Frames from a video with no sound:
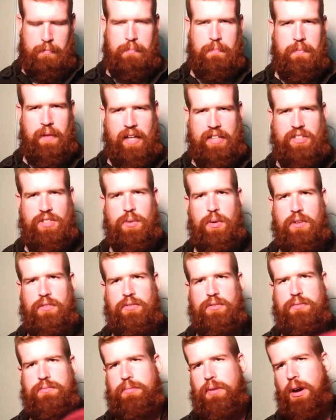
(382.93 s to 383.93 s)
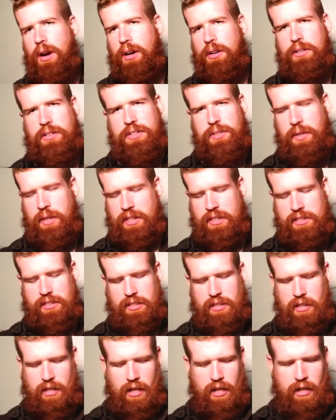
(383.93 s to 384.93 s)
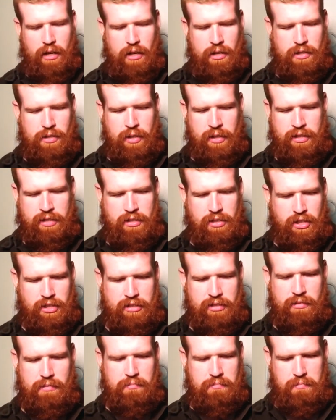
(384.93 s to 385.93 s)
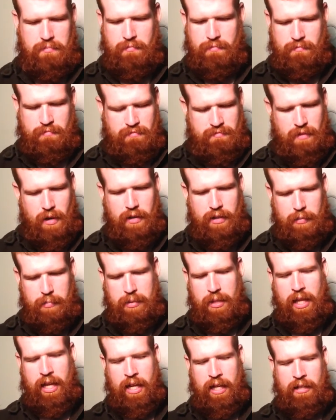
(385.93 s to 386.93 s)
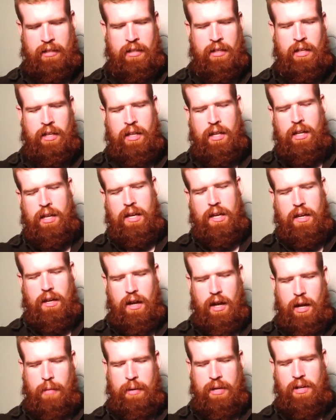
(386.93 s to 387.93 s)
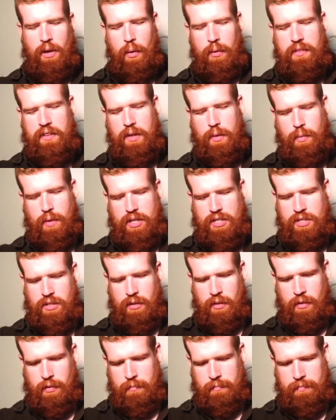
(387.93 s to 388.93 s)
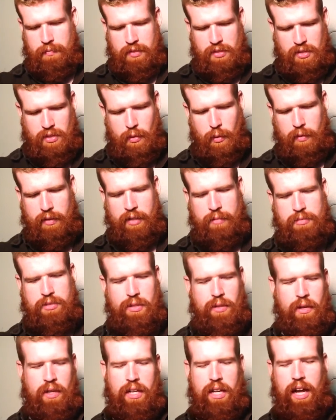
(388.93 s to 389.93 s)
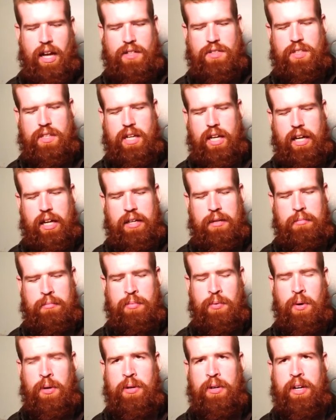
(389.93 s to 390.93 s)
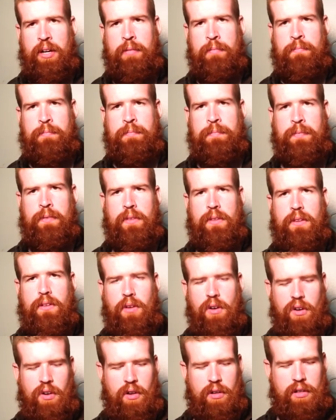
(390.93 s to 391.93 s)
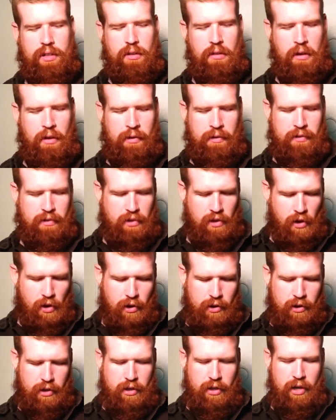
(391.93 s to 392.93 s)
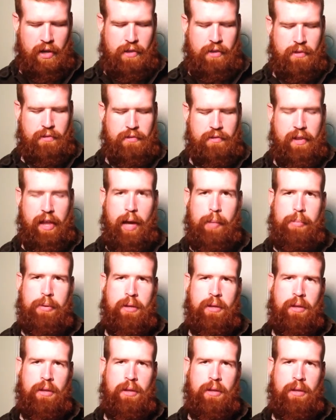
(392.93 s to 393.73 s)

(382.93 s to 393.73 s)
That's sort of undertunics. Undertunics just fairly plain. I know the original skilled hem tunic actually had embroidery all along the collar and the flap.